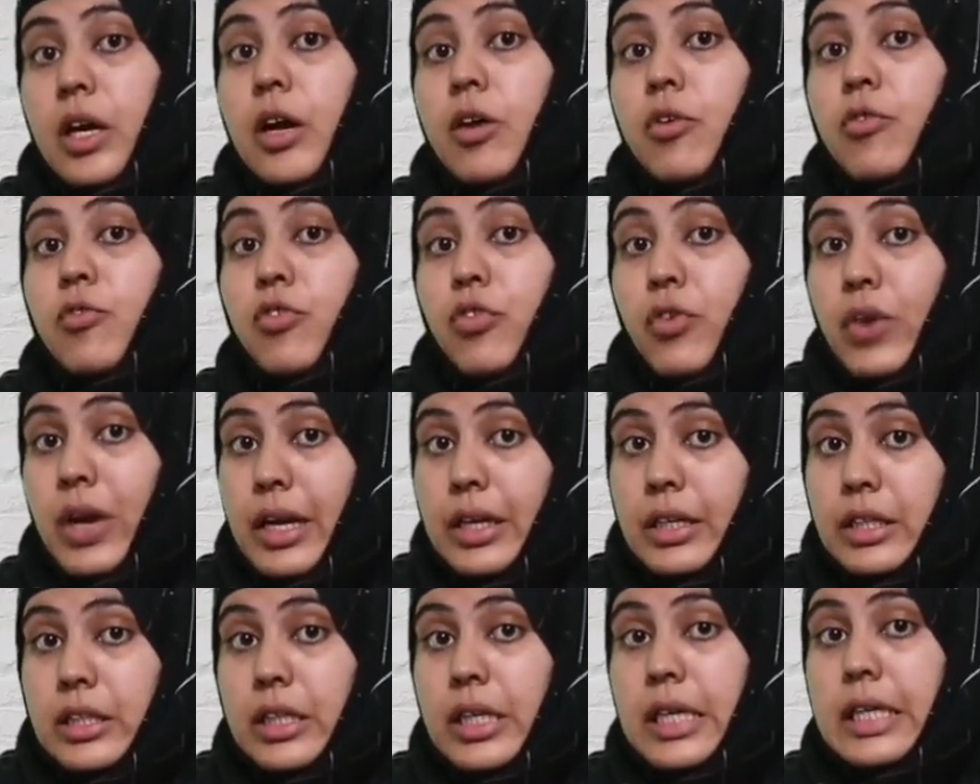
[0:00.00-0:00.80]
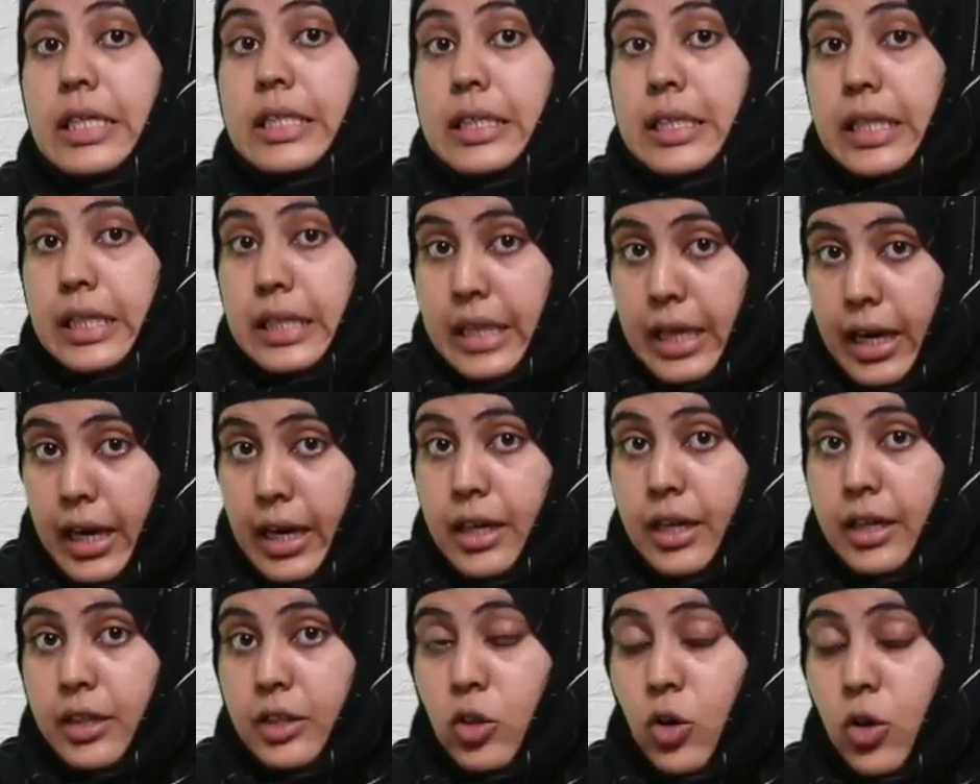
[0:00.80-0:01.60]
French is the
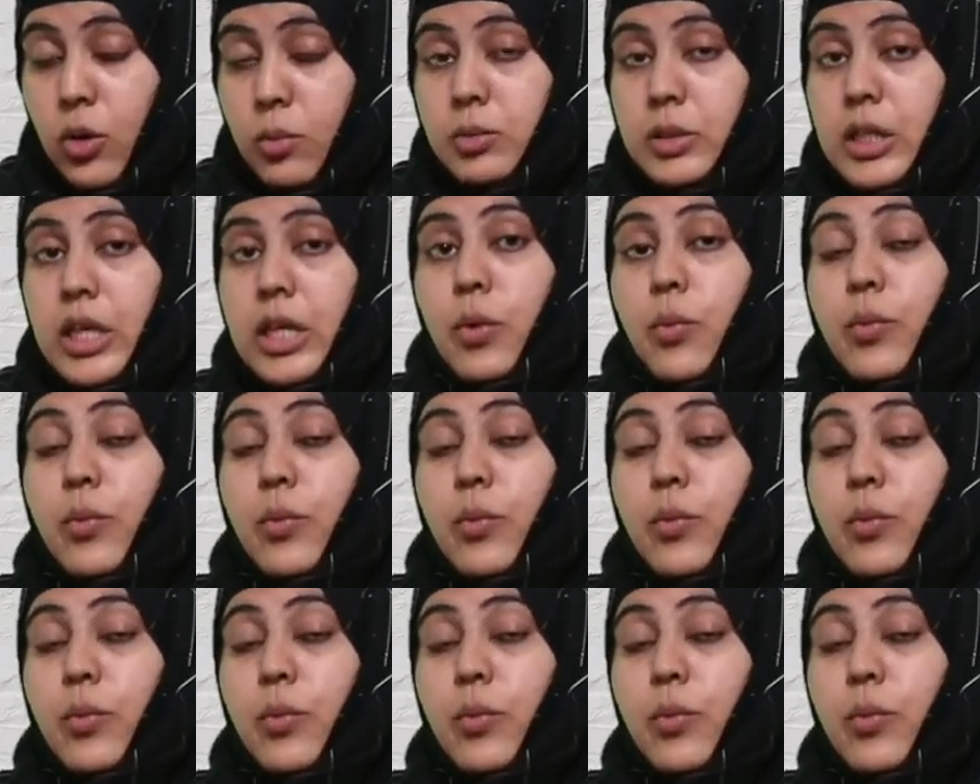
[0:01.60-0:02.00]
direct object,